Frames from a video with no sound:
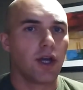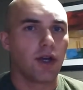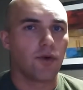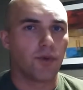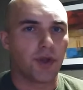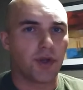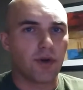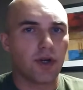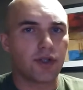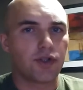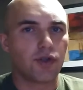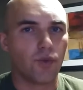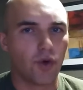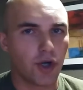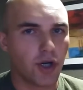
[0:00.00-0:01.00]
With regard
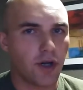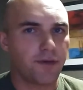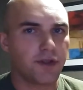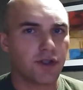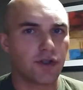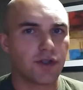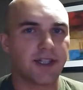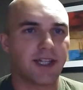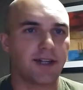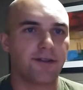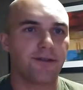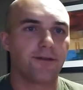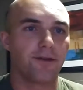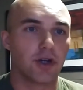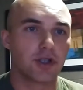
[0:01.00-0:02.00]
to warrant officers and
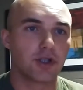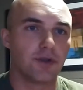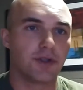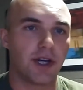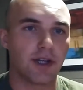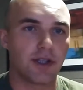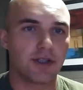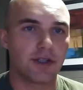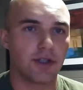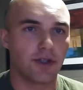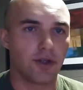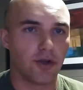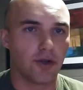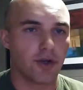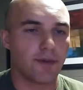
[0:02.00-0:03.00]
first lieutenants,
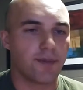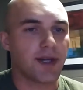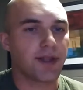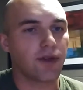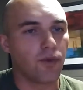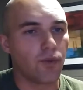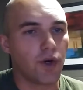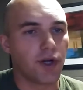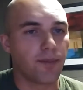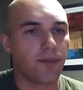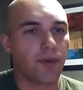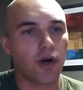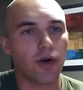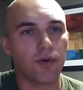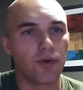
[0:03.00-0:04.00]
you'll learn about the one
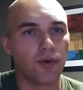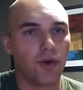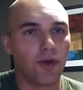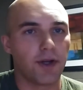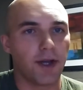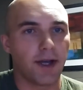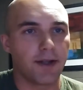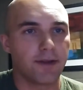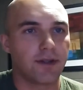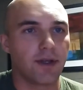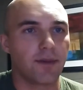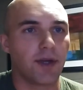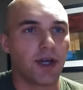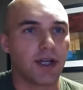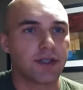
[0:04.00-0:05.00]
bar rule at
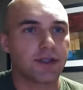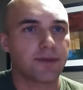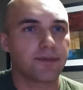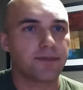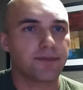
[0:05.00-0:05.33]
TBS.